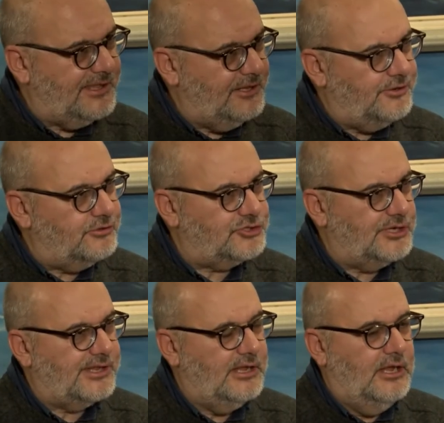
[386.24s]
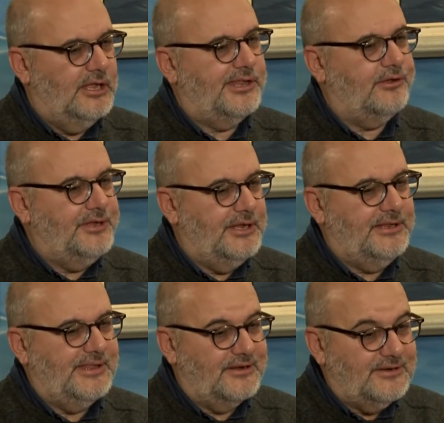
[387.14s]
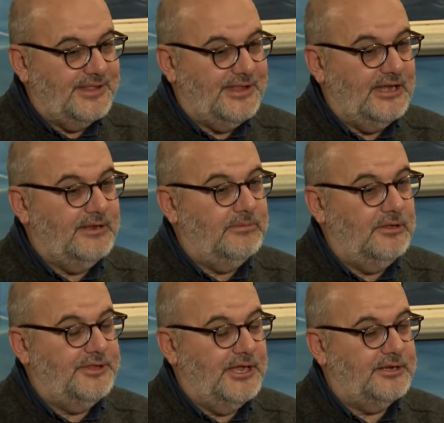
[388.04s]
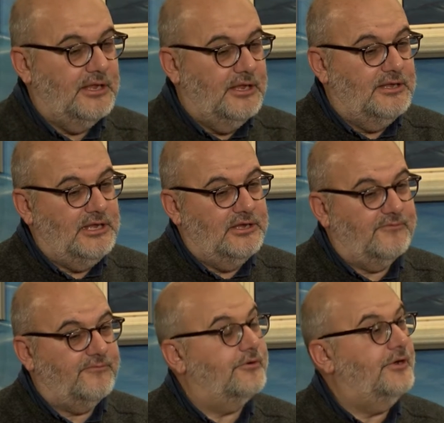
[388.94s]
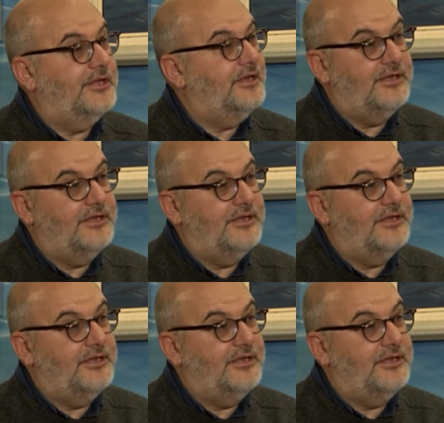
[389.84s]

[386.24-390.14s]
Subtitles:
institutions. So it is understandable that neither for an